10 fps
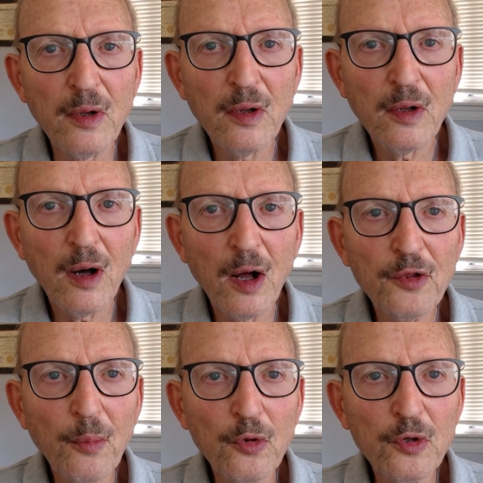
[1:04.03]
on the
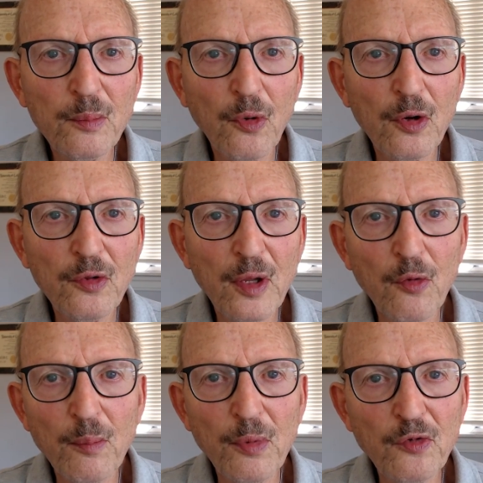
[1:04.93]
bulletin board there
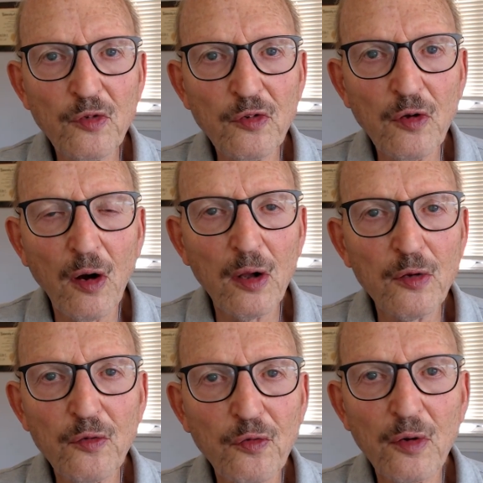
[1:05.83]
were business
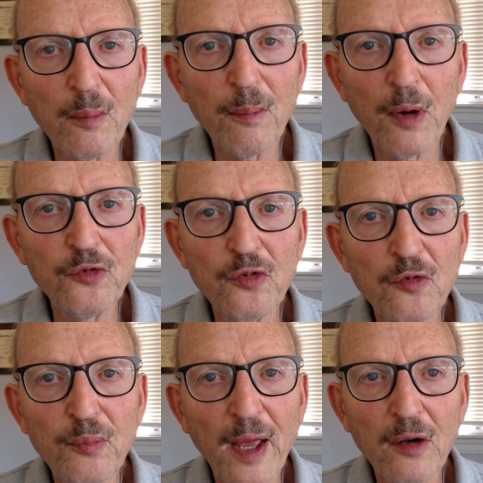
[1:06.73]
cards for a bunch
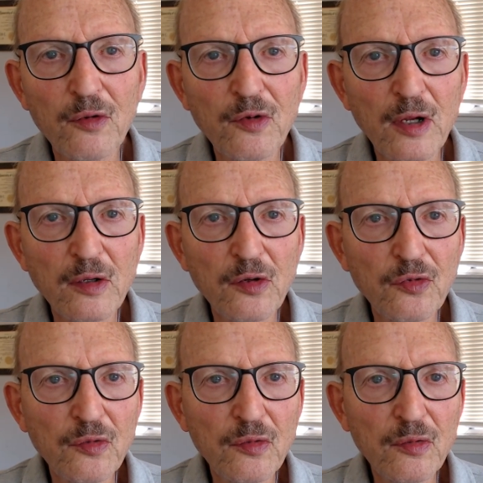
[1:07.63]
of piano
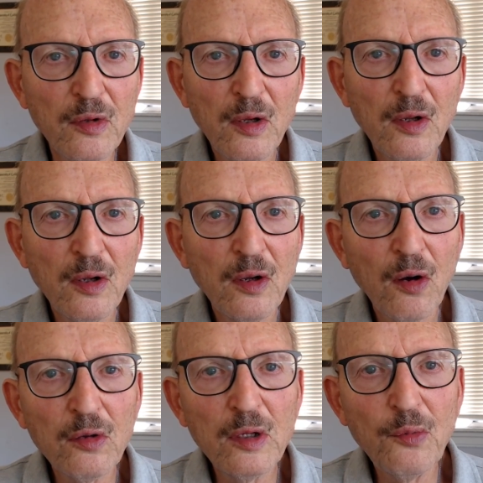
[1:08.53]
technicians.
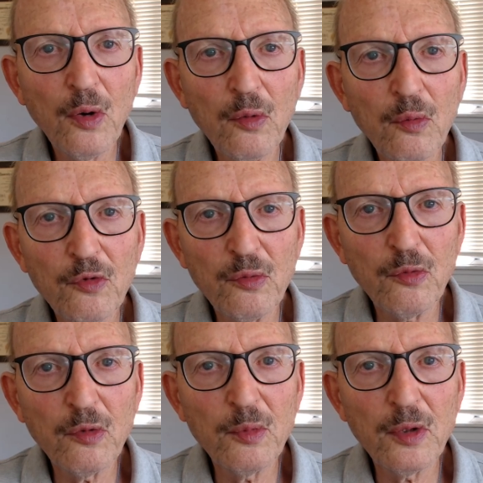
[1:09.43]
Only one was a
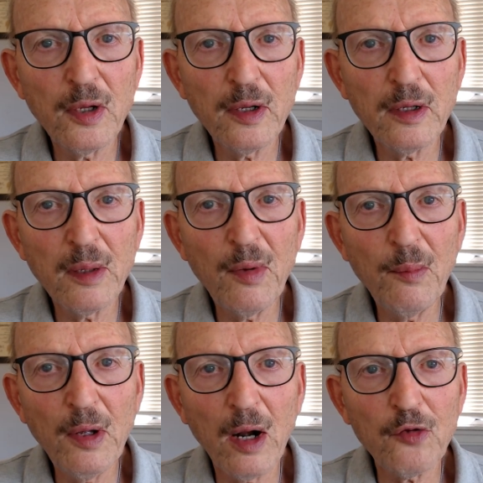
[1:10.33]
woman, and let me
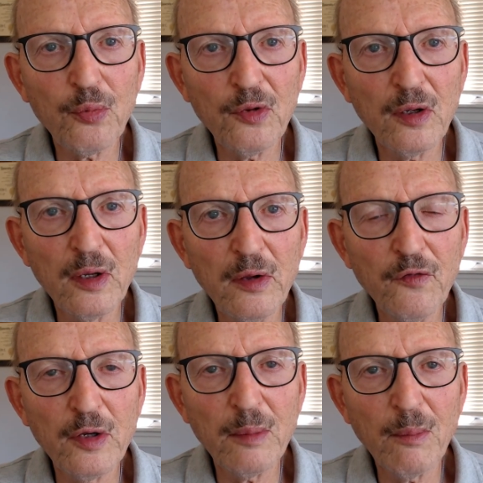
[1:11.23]
be honest with you,
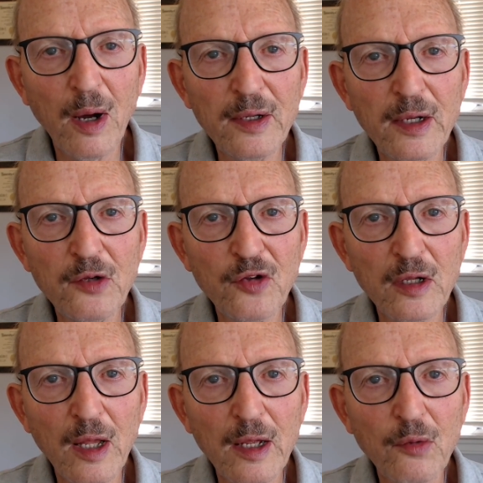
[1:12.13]
even at my age I
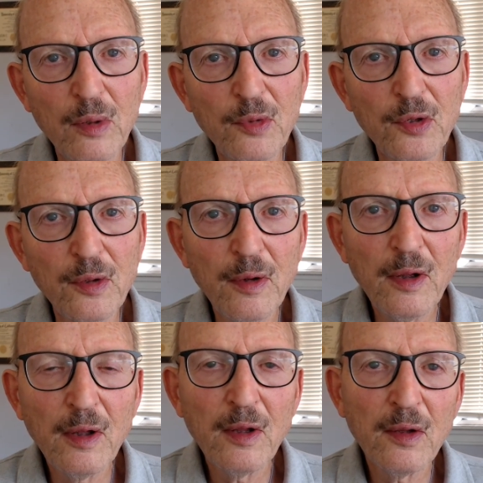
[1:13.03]
like women.
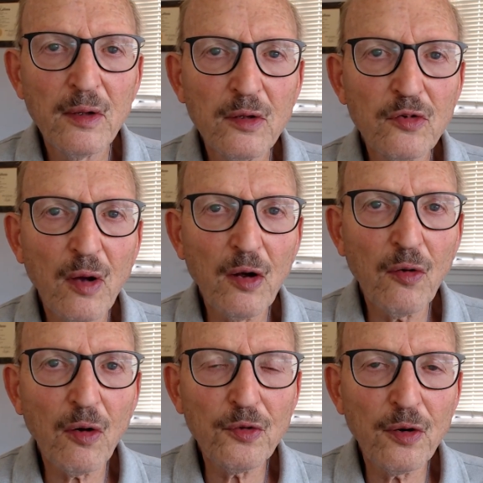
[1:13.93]
And so I
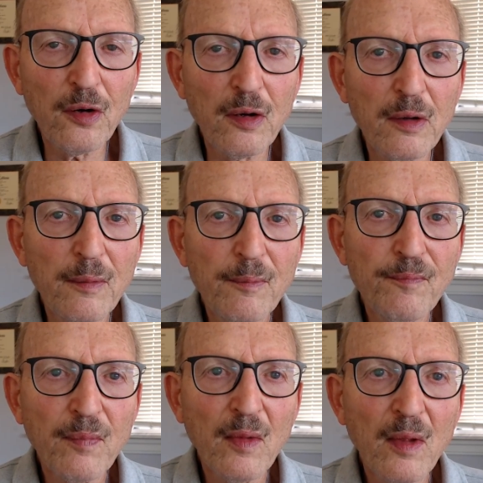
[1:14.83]
called her.
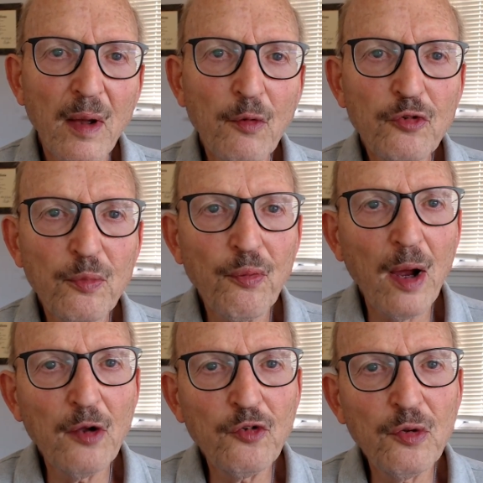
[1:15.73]
I was
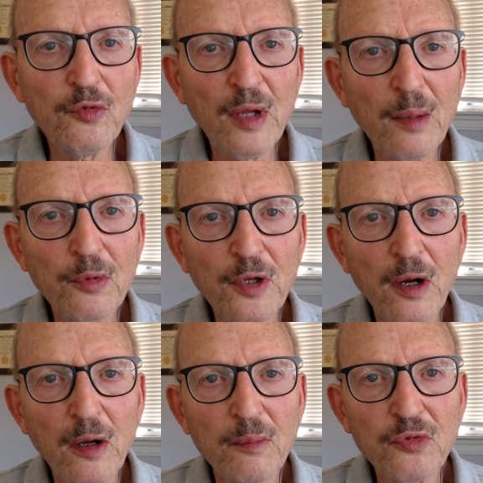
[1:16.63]
surprised she was able to
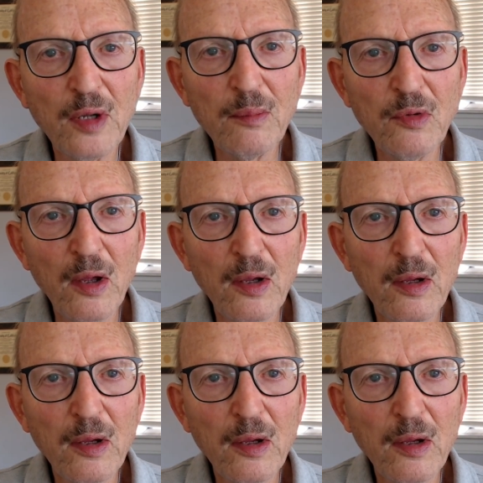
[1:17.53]
come same day.